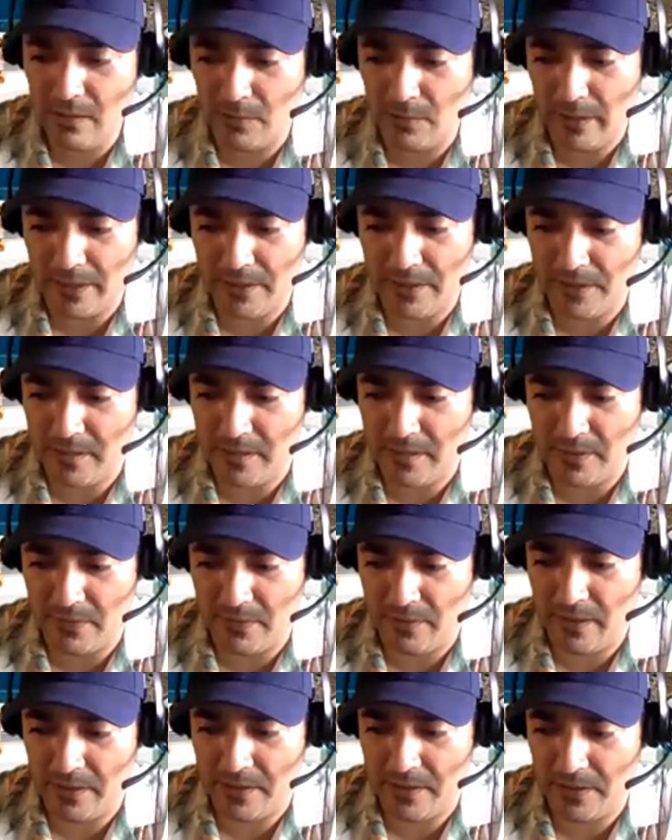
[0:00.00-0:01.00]
relationship to
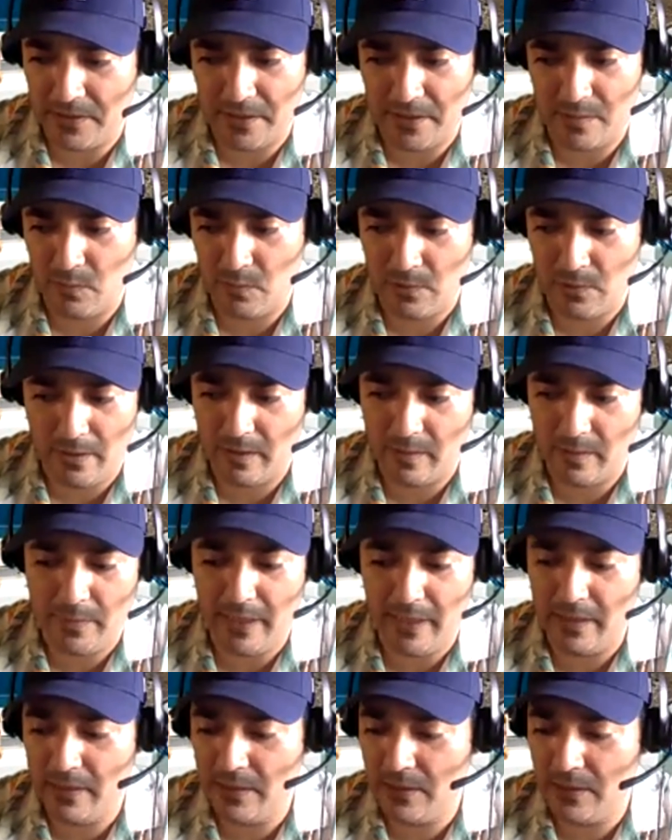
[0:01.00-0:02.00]
French is just more on the
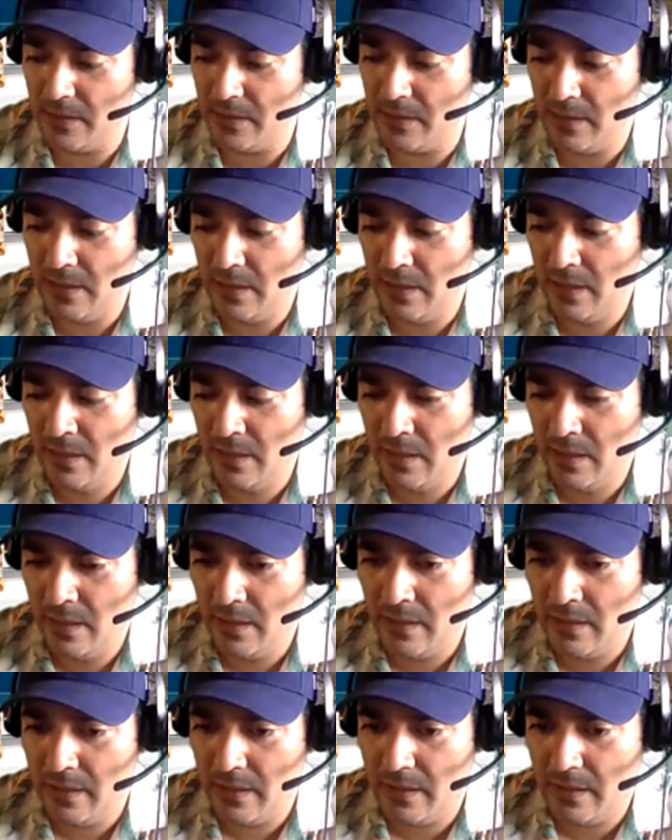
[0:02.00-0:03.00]
page.
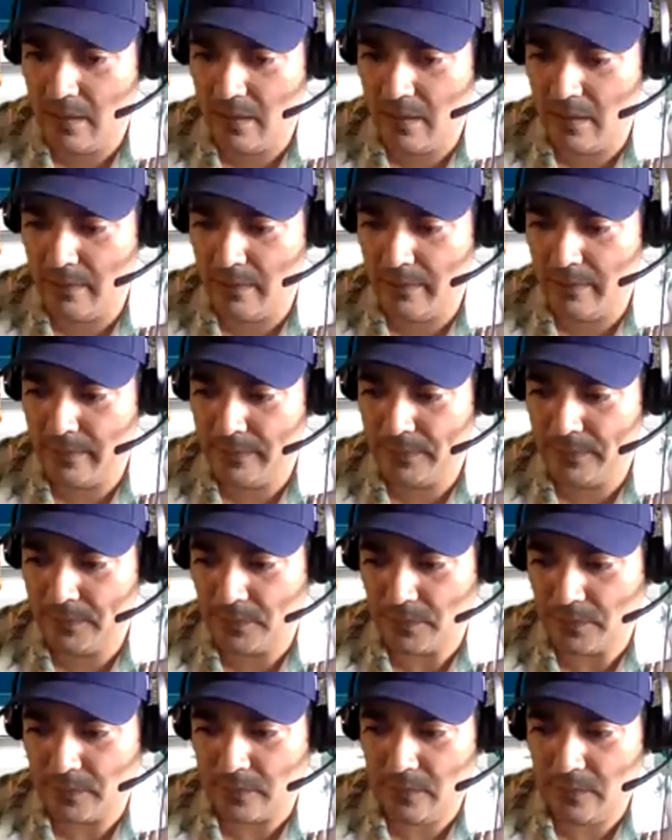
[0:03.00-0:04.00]

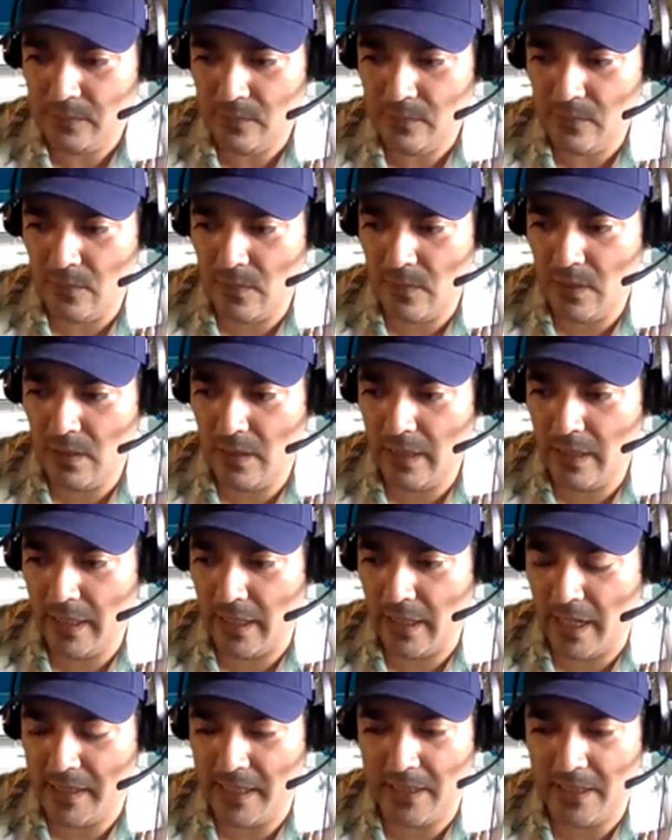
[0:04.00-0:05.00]

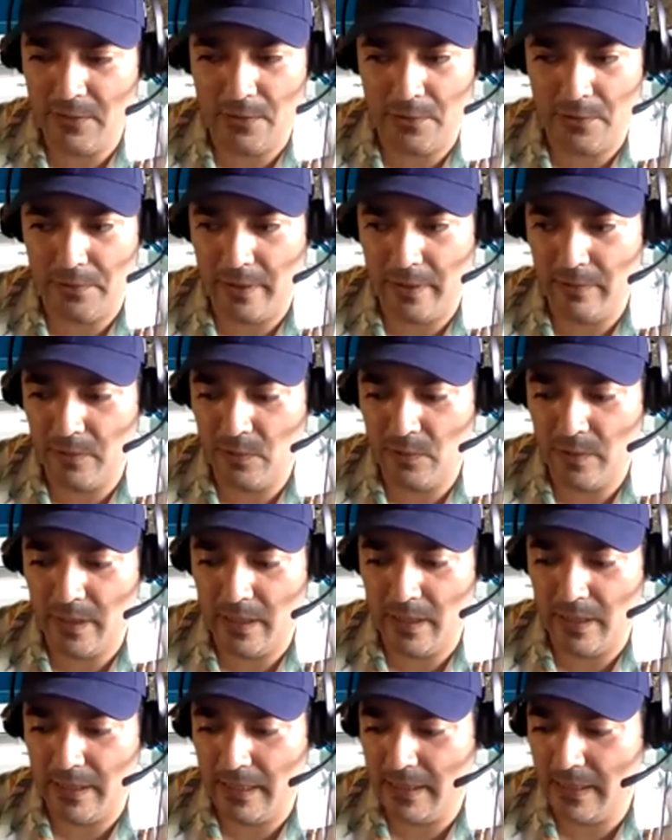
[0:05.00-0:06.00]
I tend to agree with
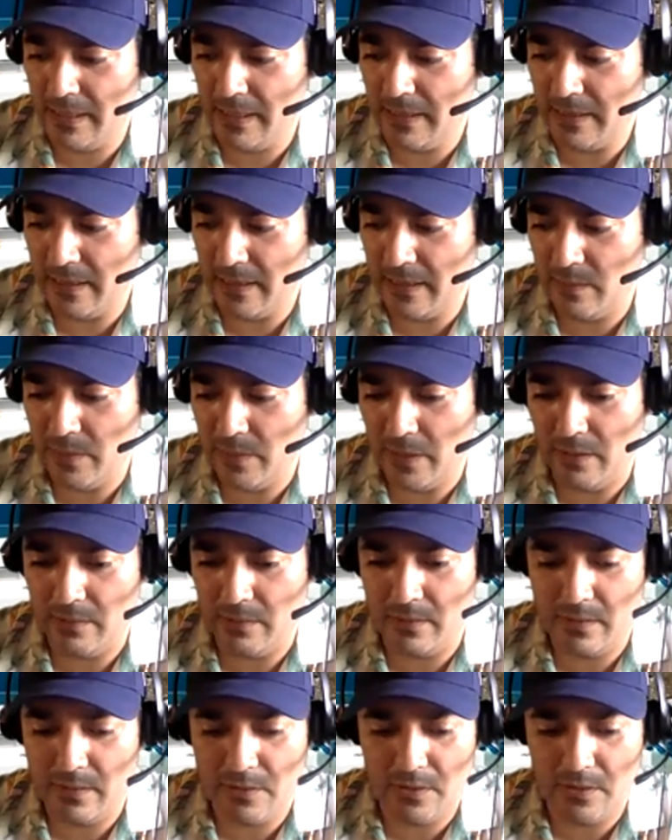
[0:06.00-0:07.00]
what Aditi said
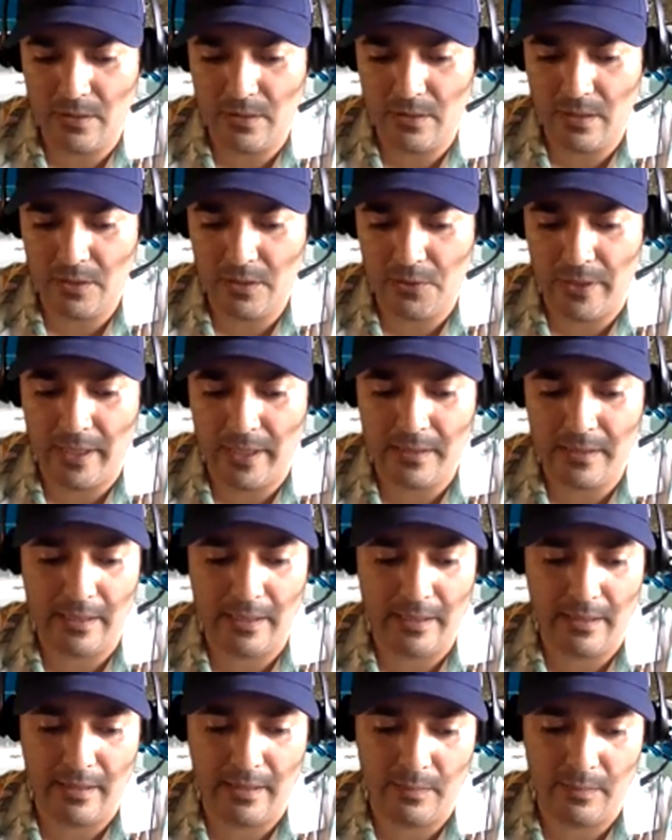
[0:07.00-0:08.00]
about
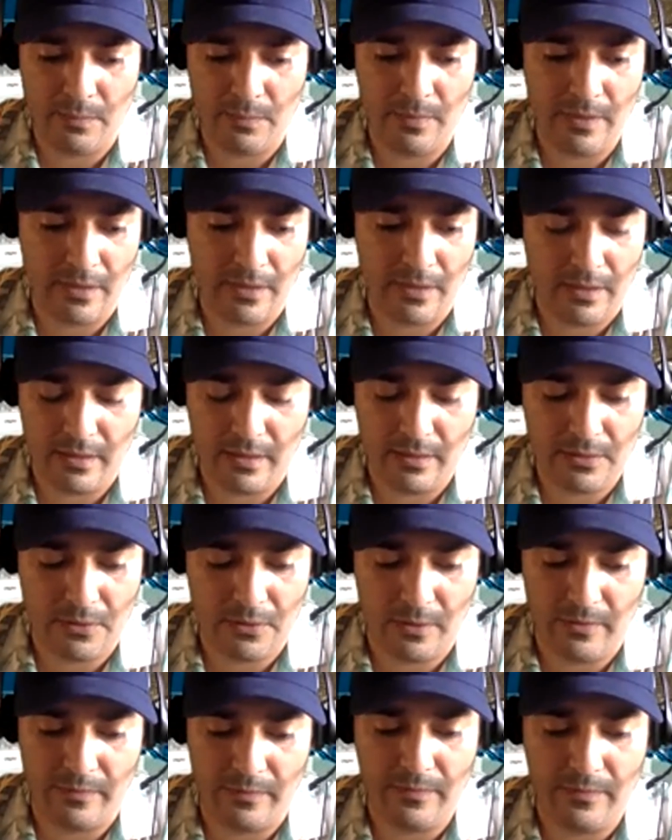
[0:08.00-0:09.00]
translating and
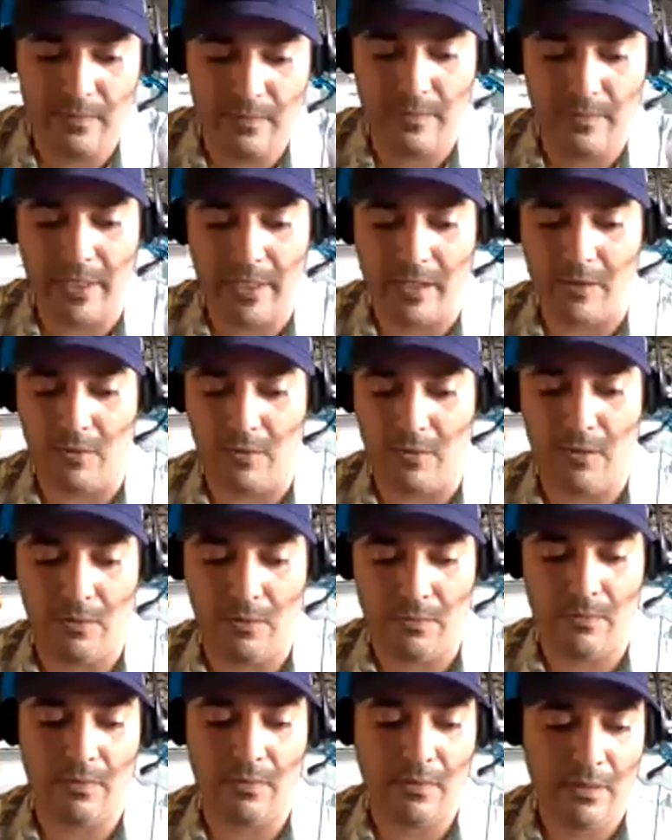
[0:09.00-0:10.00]
sort of making her
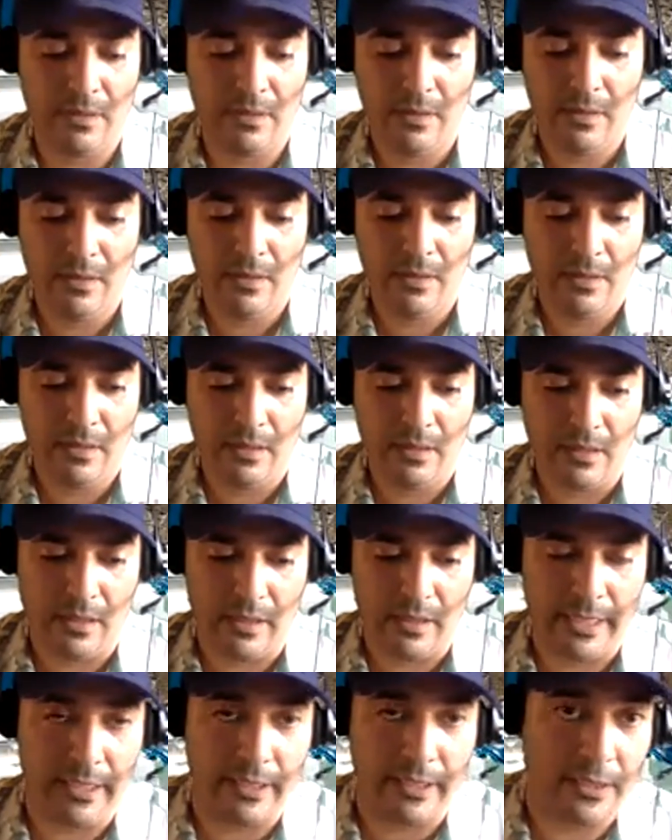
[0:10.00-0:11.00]
own
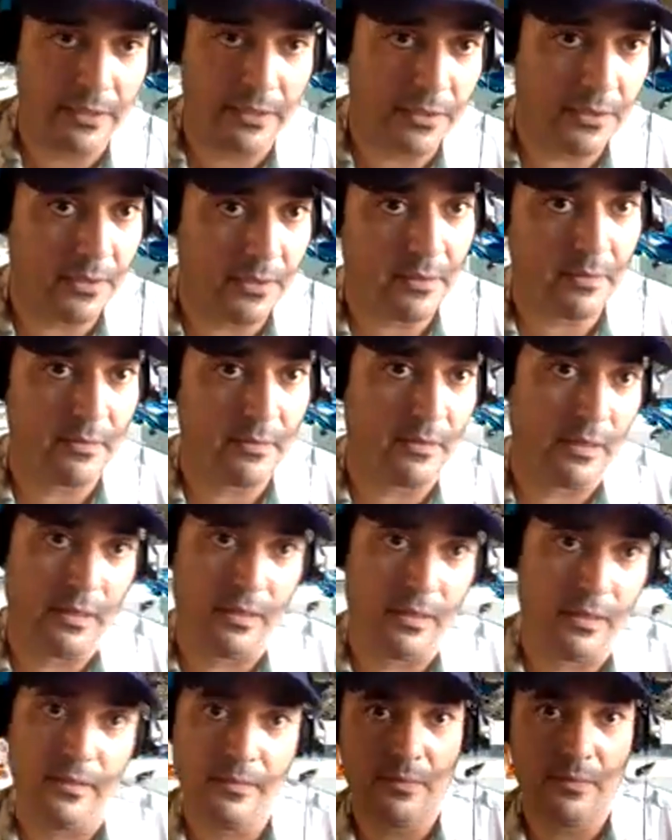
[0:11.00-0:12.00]
English,
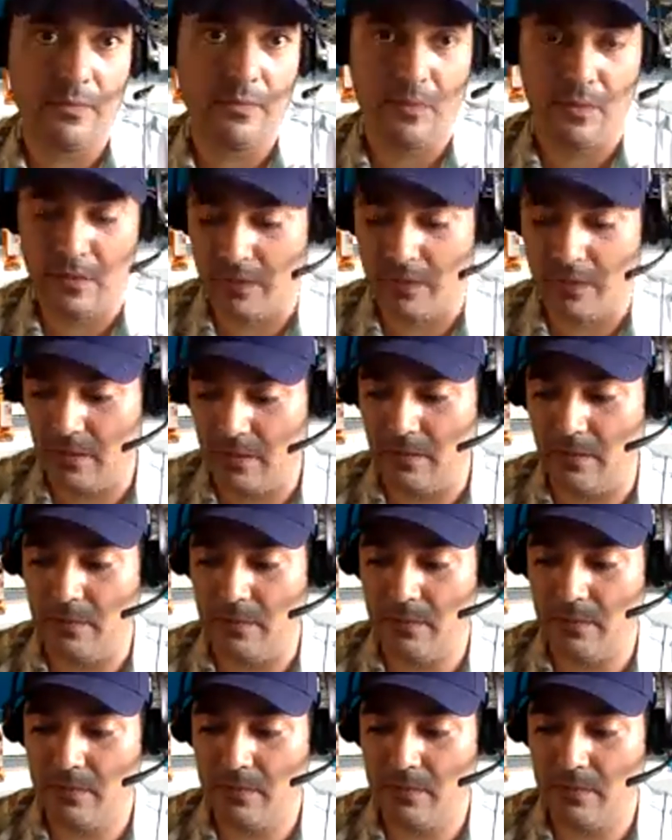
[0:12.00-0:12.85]
you know,